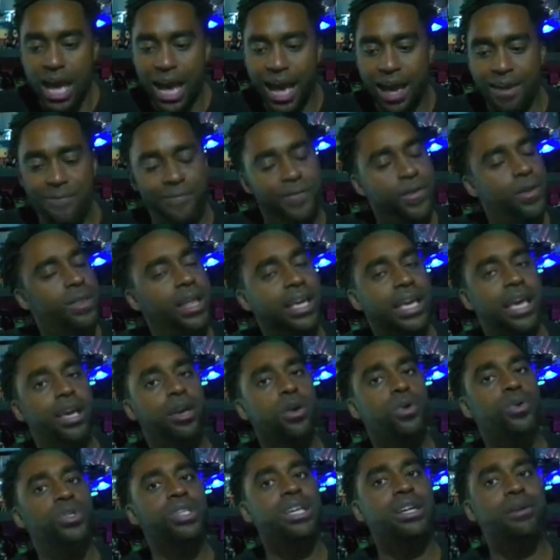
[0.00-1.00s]
I feel like it
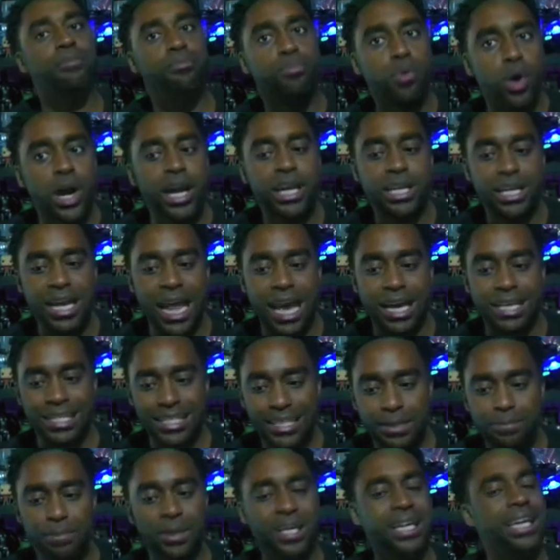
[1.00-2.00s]
goes at a breakneck
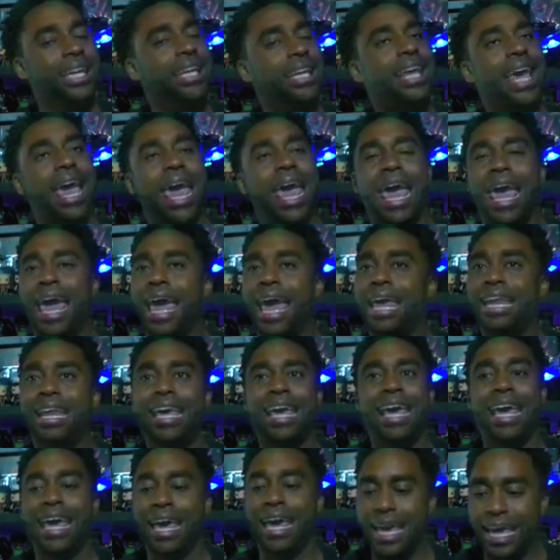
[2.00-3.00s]
speed, and
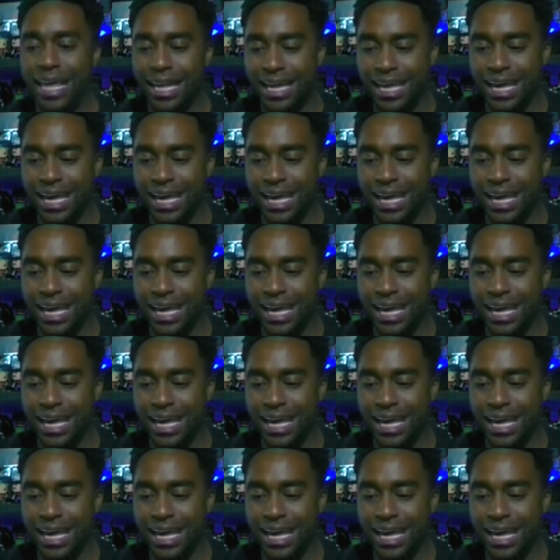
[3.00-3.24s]
it